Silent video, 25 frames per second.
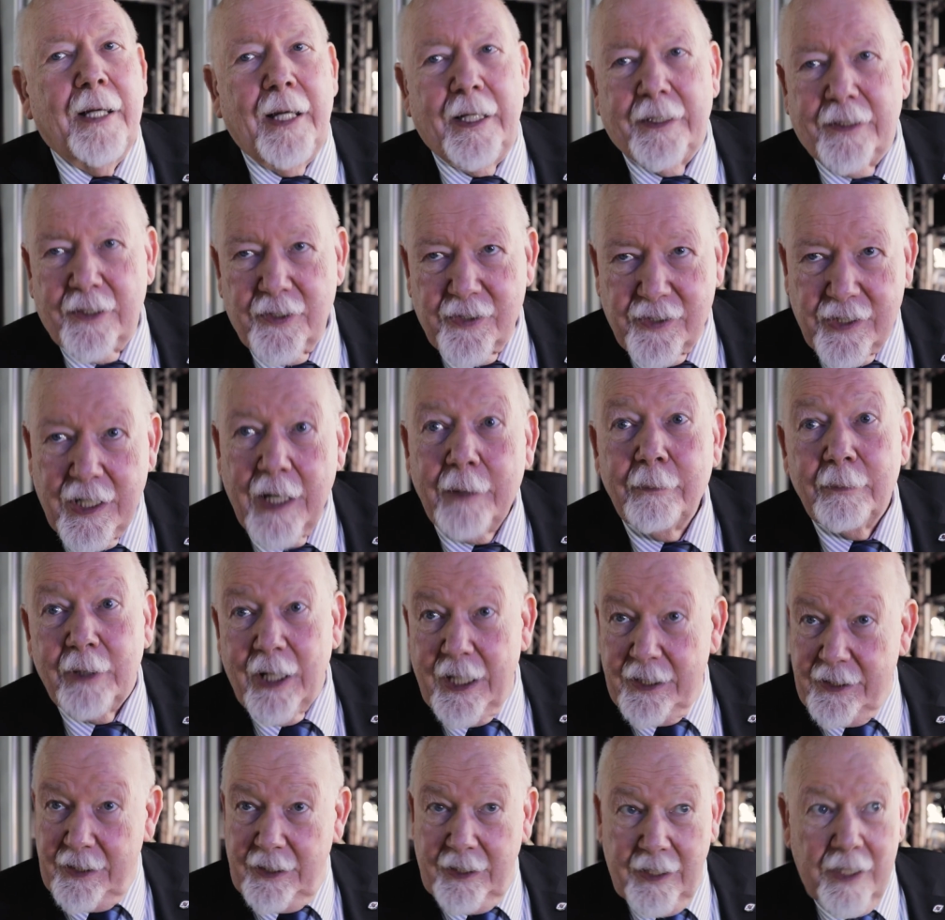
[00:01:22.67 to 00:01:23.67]
and the same
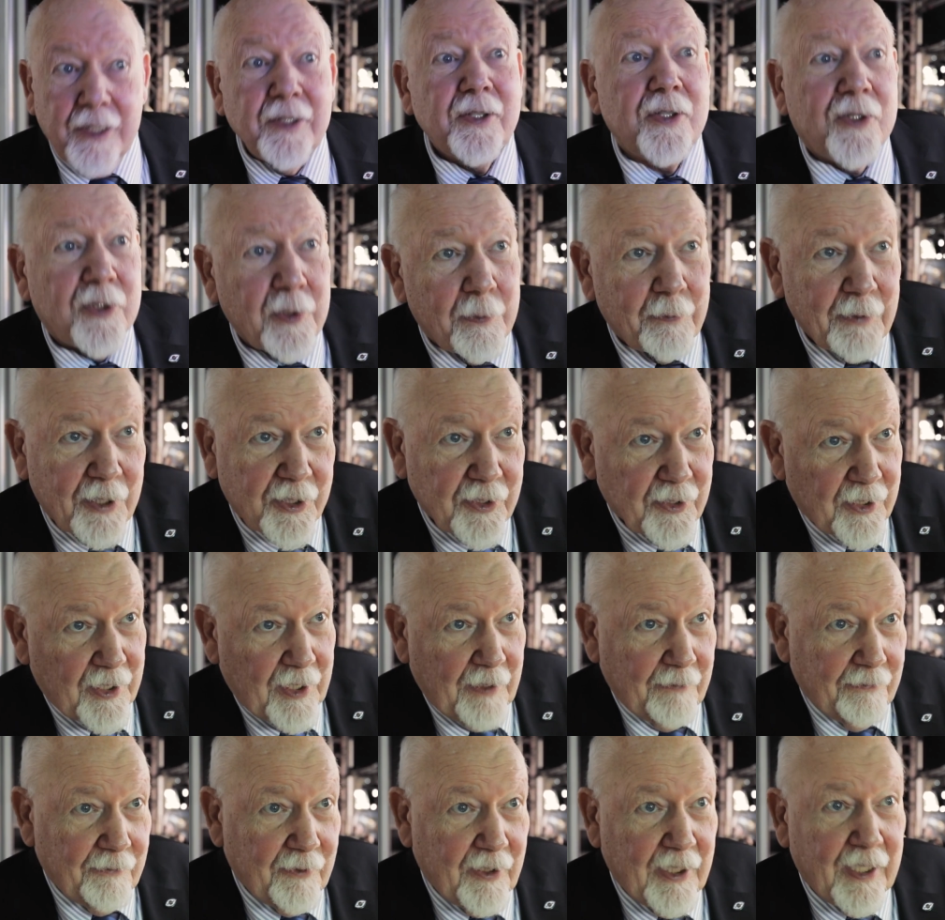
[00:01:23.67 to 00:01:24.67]
lighting instruments
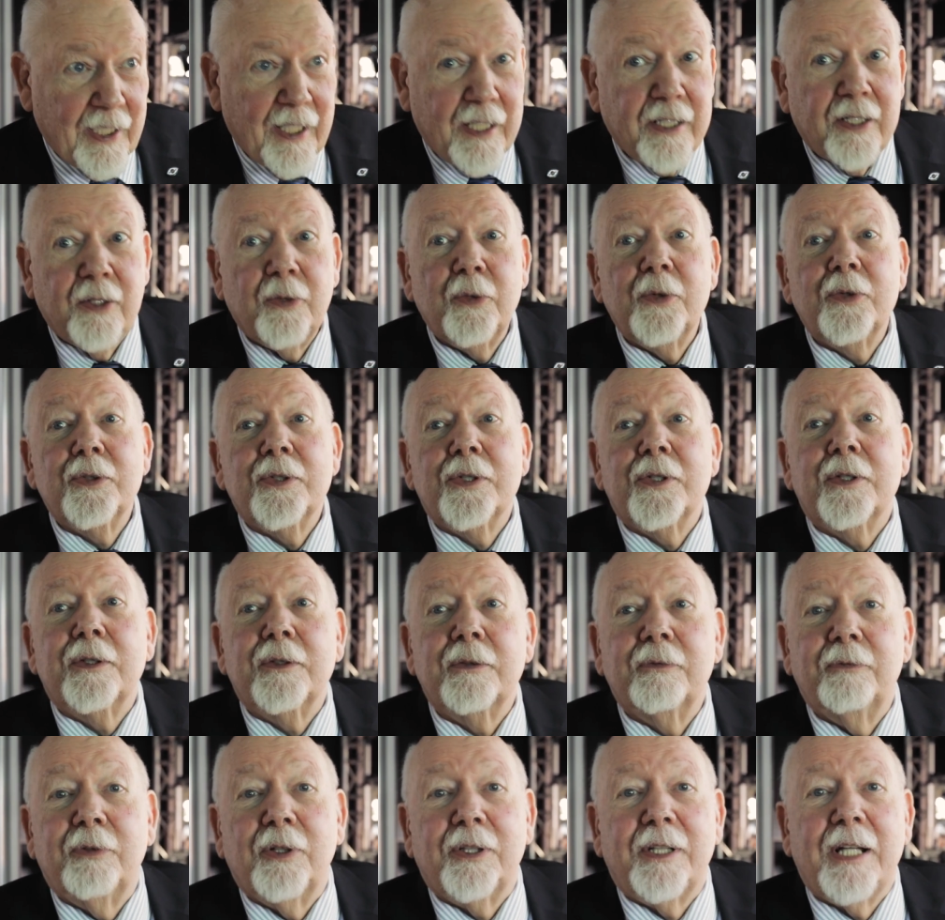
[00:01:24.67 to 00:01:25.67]
even that are used
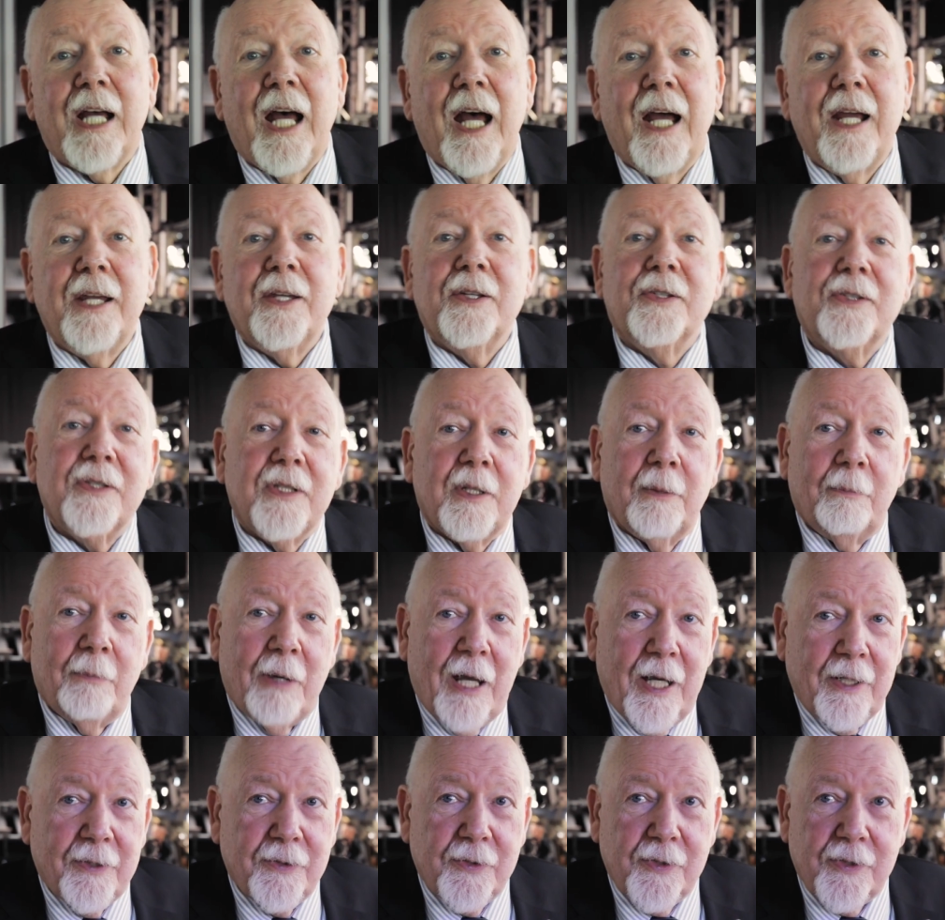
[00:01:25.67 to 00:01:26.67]
for the highest
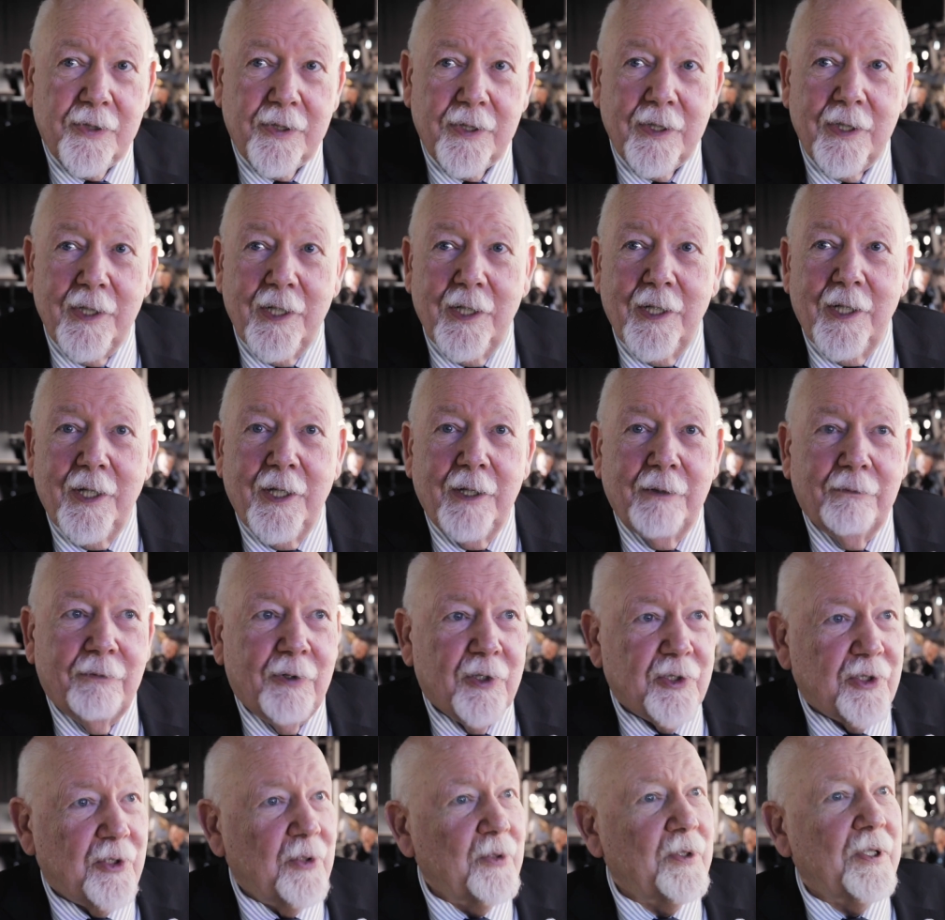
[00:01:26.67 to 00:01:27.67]
demands
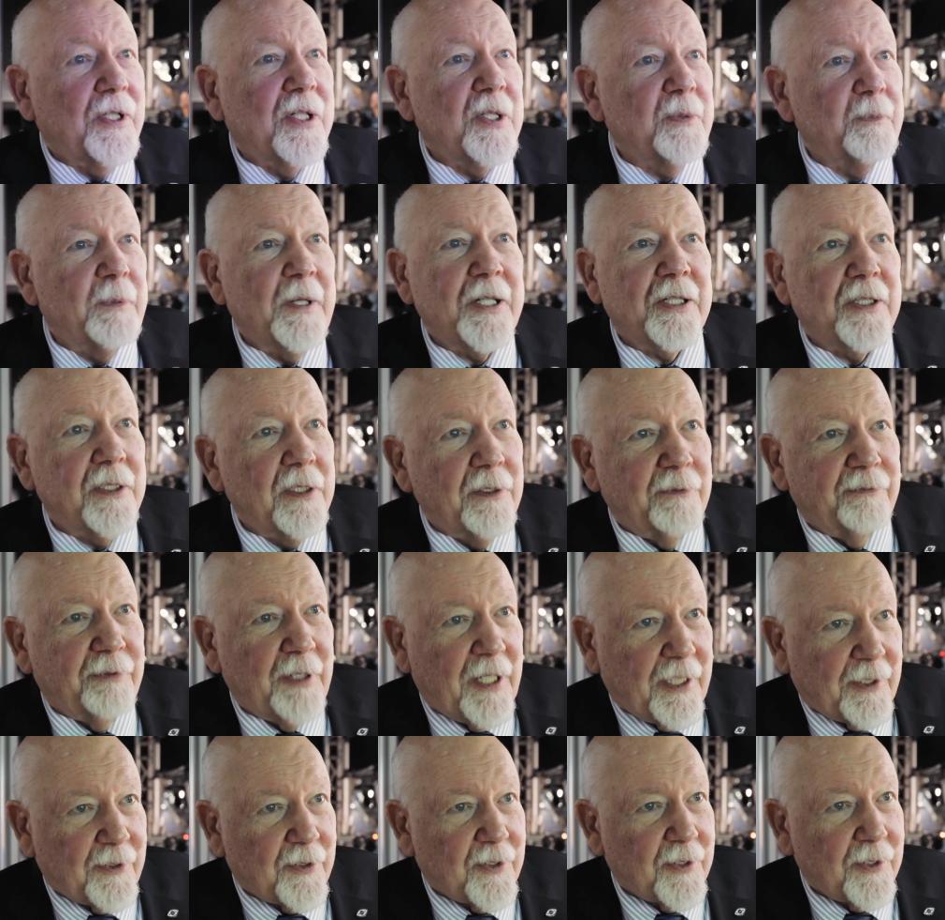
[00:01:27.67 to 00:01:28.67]
for shooting special
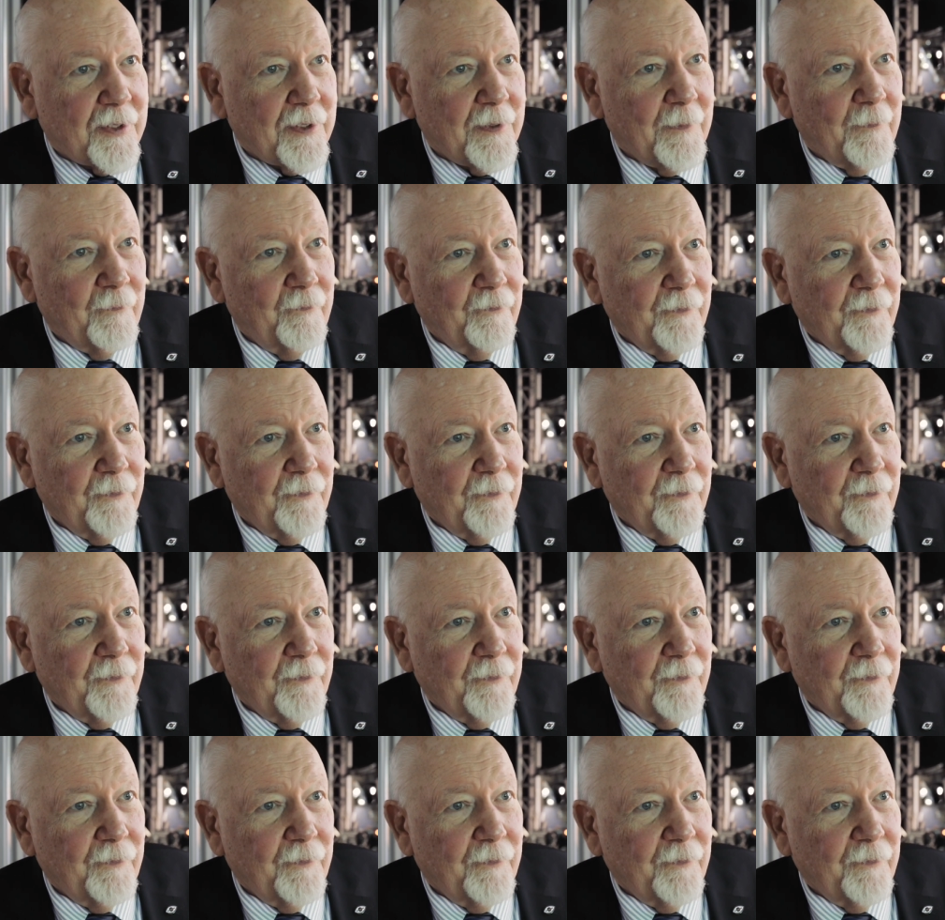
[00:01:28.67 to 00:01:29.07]
effects.